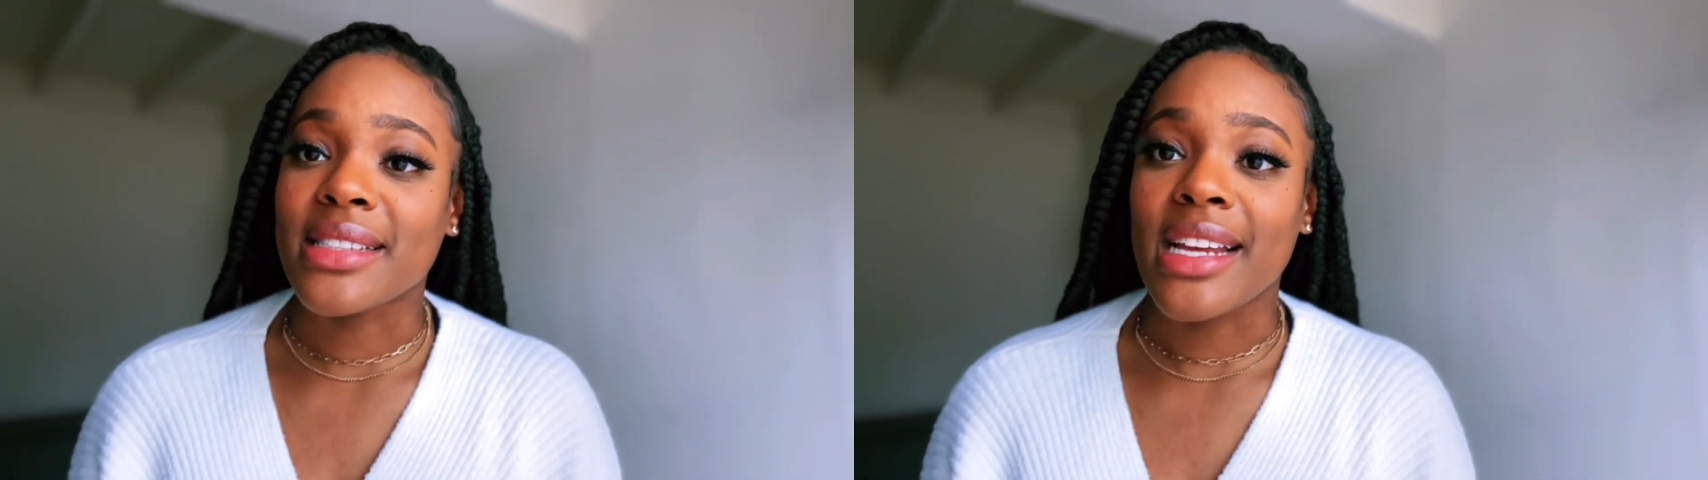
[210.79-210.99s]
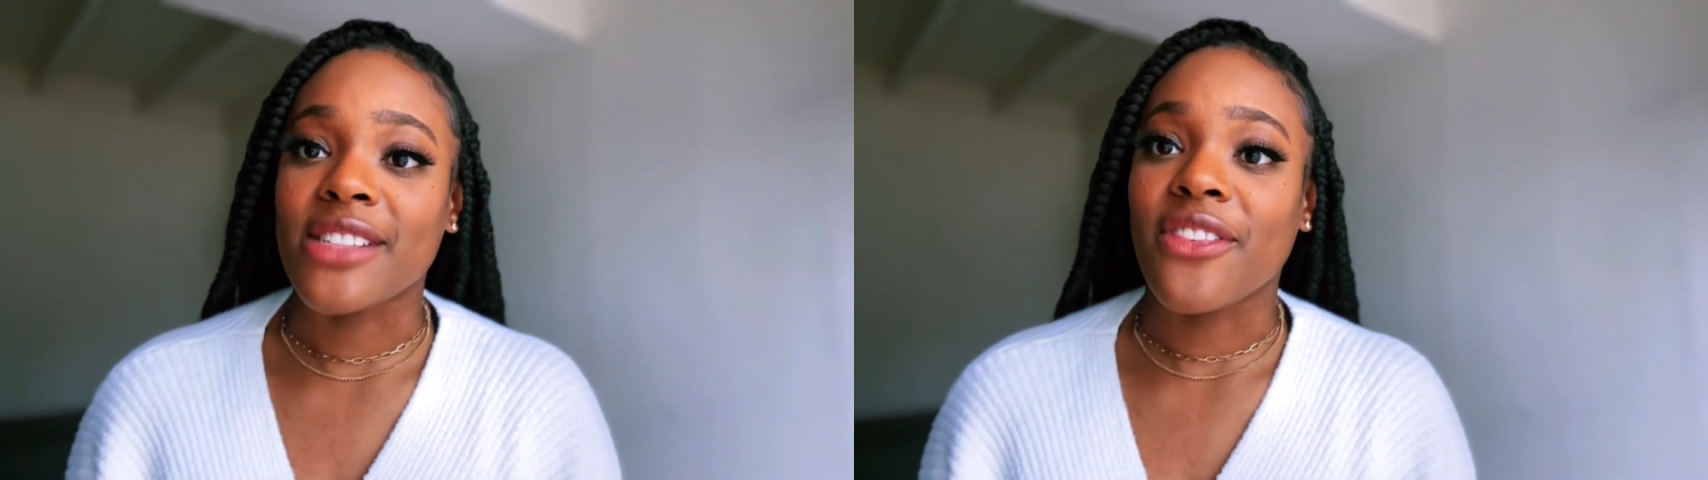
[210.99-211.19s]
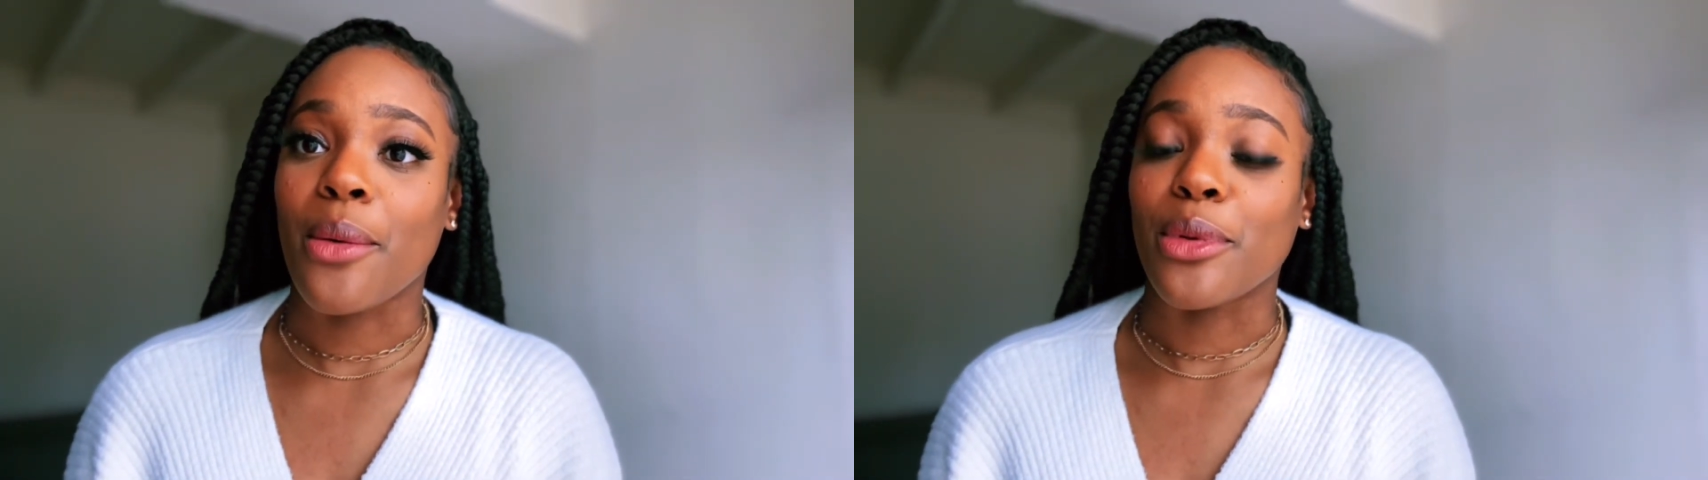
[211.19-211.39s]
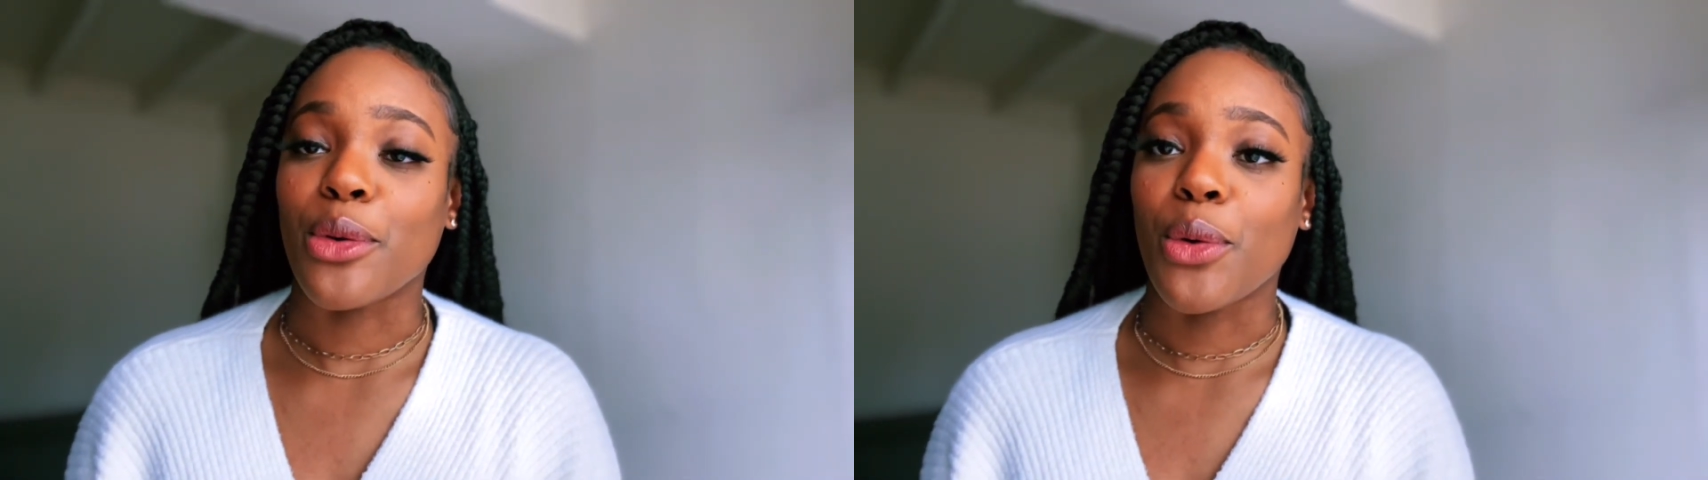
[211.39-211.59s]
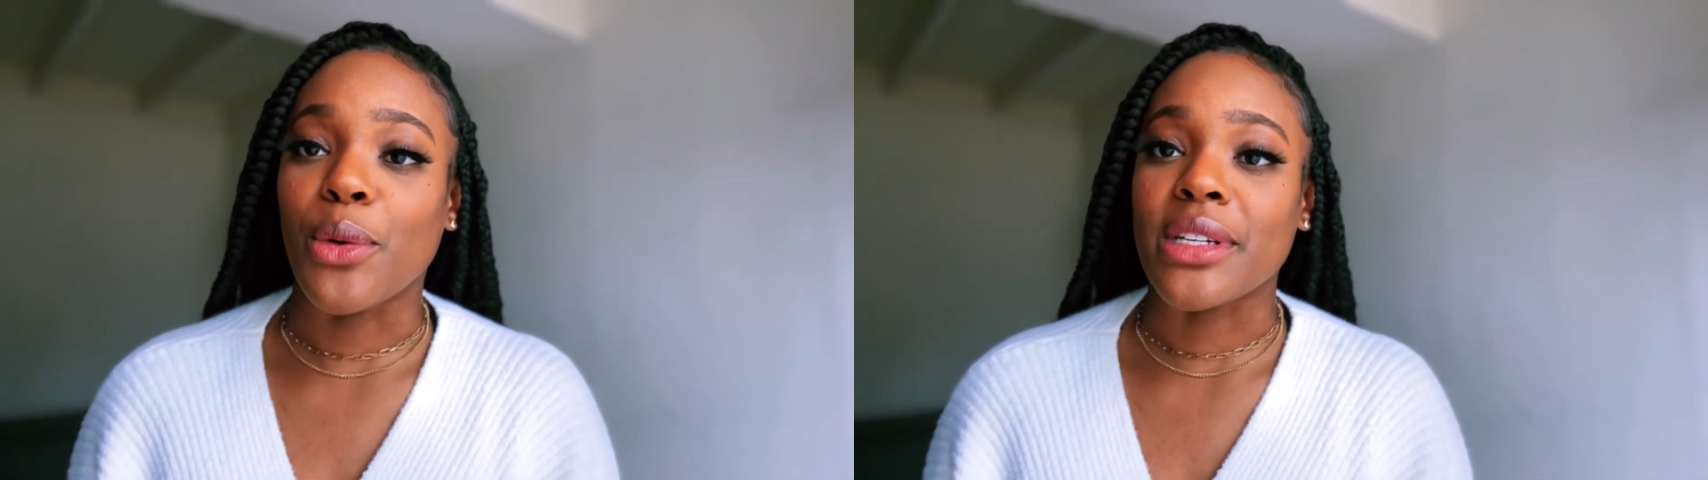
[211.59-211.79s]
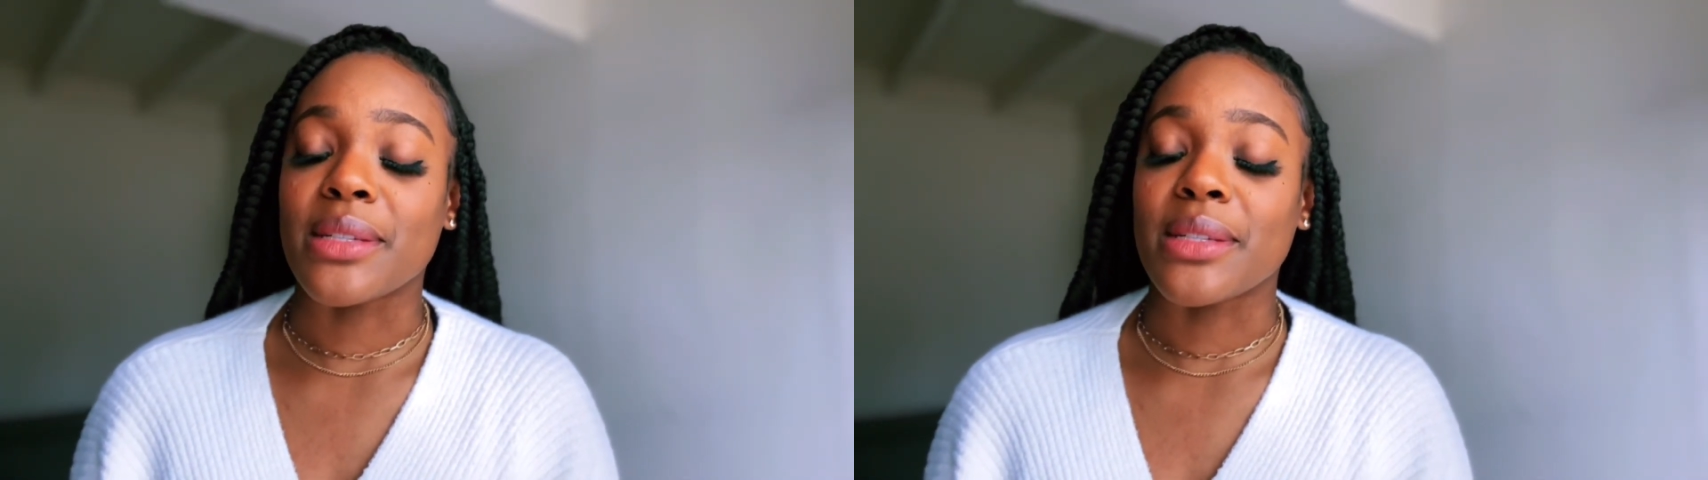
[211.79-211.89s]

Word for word: satisfied with the course.